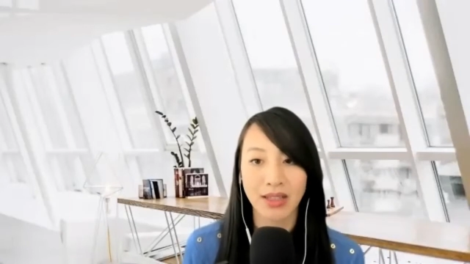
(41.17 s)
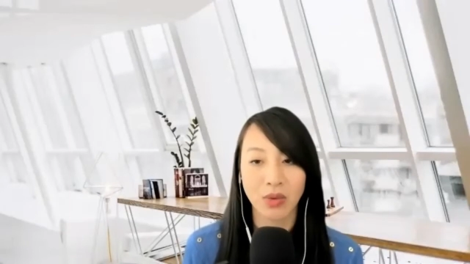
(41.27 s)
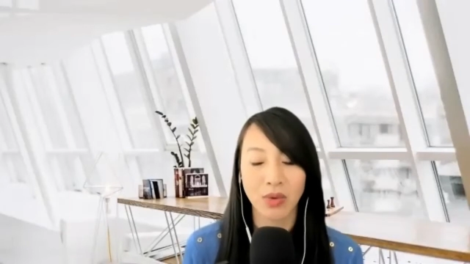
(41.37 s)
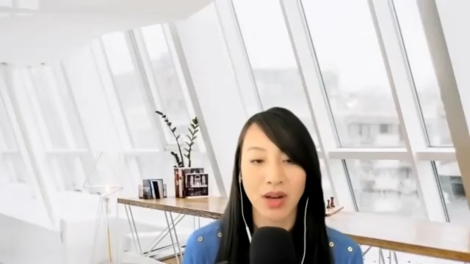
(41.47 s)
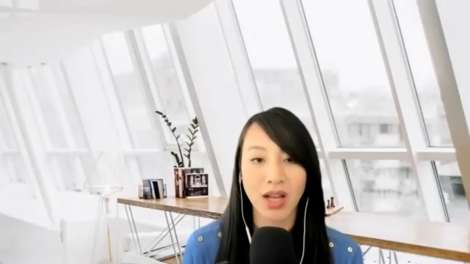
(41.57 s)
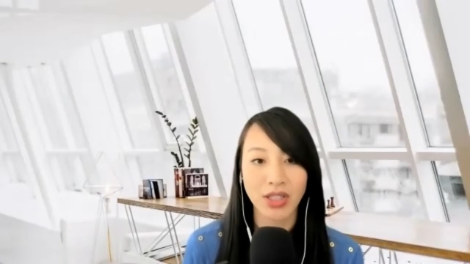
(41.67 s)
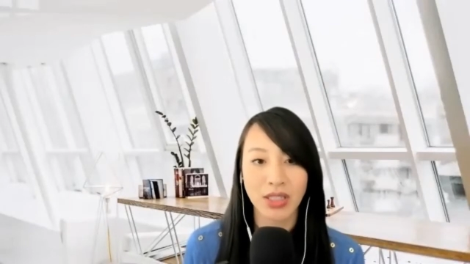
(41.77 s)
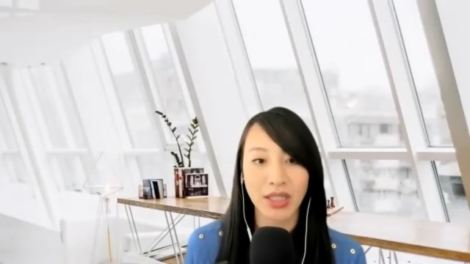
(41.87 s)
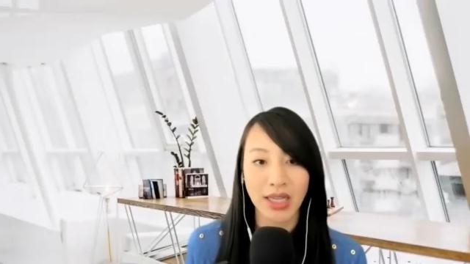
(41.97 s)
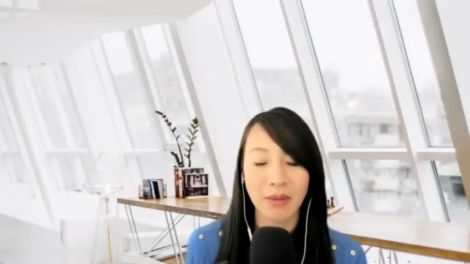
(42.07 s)
So we're not
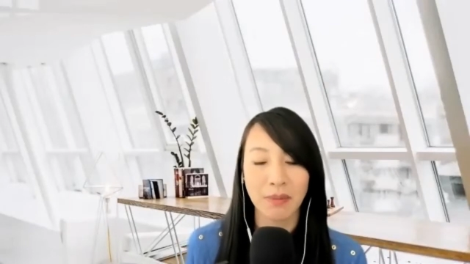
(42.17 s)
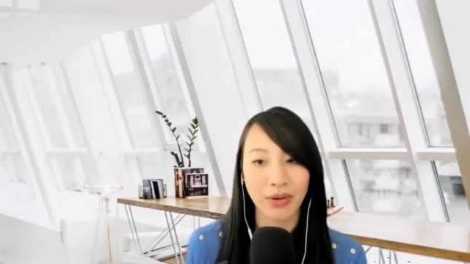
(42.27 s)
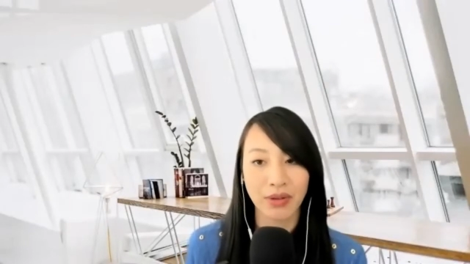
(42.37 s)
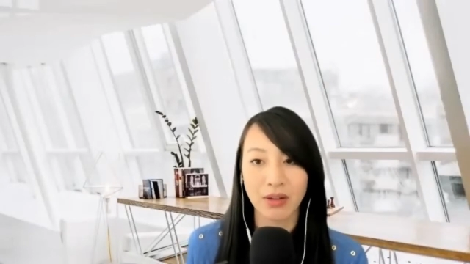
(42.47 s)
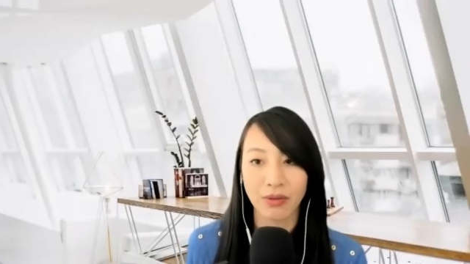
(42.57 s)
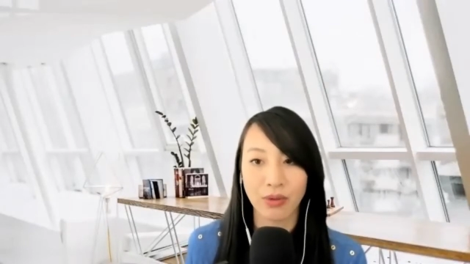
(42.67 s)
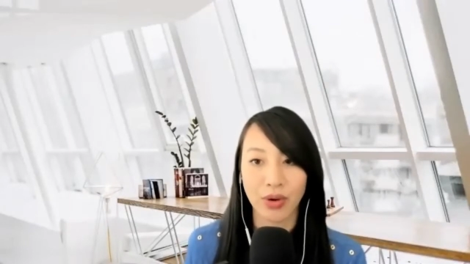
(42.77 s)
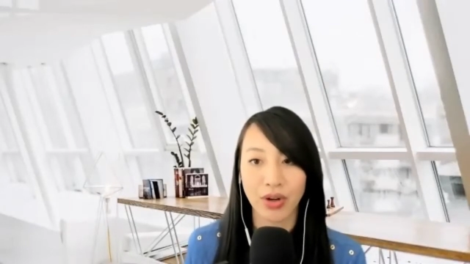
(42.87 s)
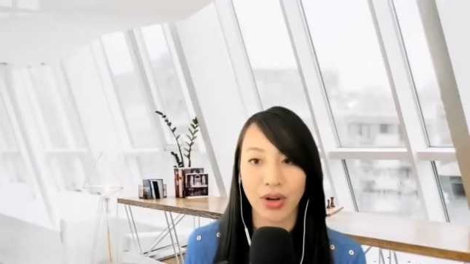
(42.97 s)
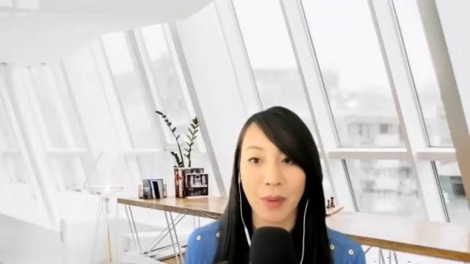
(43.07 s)
just looking purely
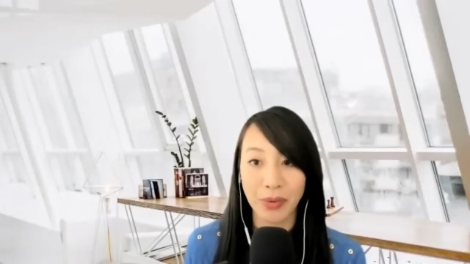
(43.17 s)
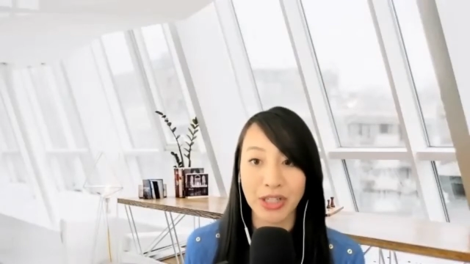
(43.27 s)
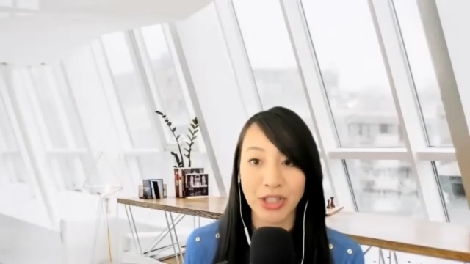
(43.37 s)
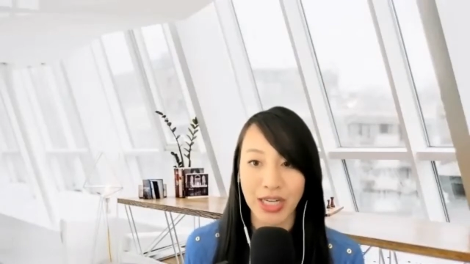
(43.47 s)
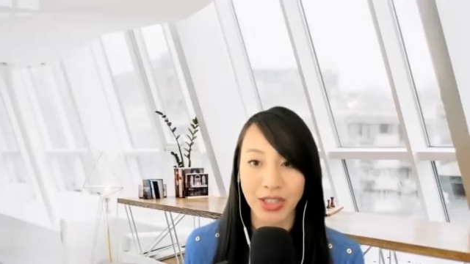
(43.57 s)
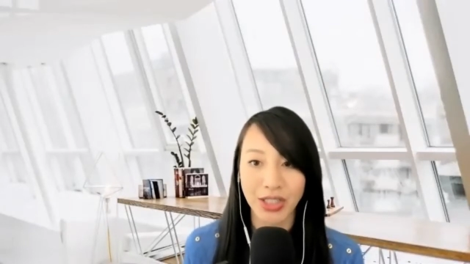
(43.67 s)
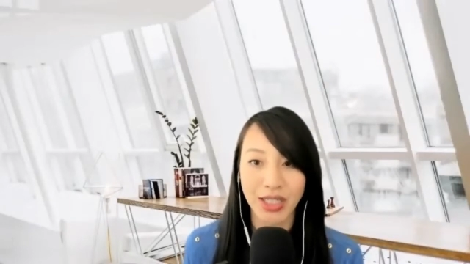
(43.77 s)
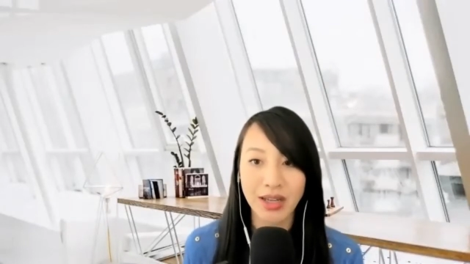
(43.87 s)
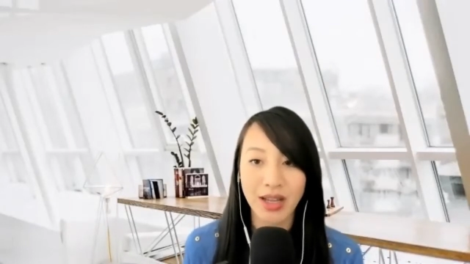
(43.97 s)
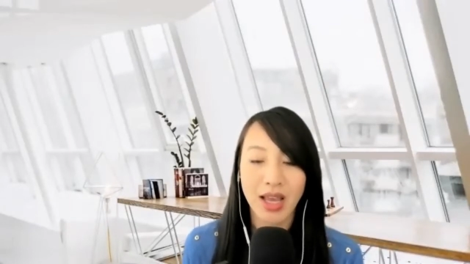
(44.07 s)
for appreciation.